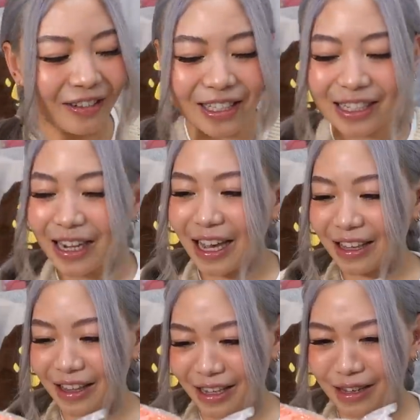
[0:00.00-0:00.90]
little snack
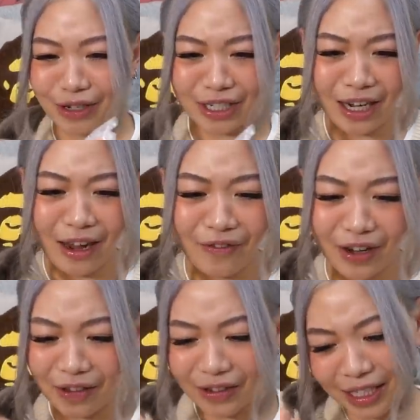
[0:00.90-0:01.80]
thing which i've
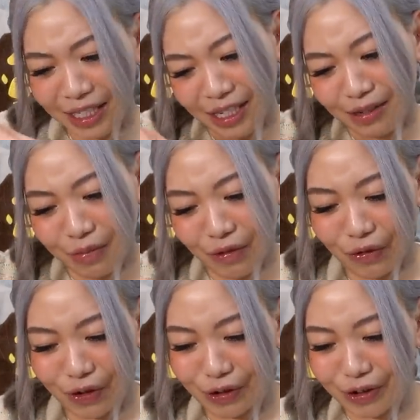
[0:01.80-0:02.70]
never seen
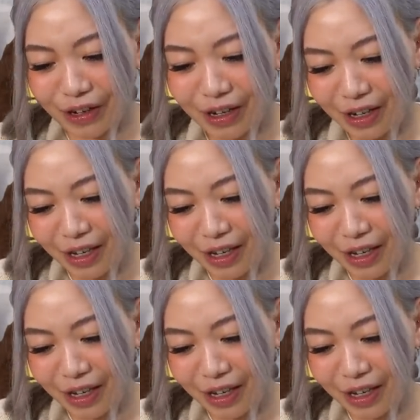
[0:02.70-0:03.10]
before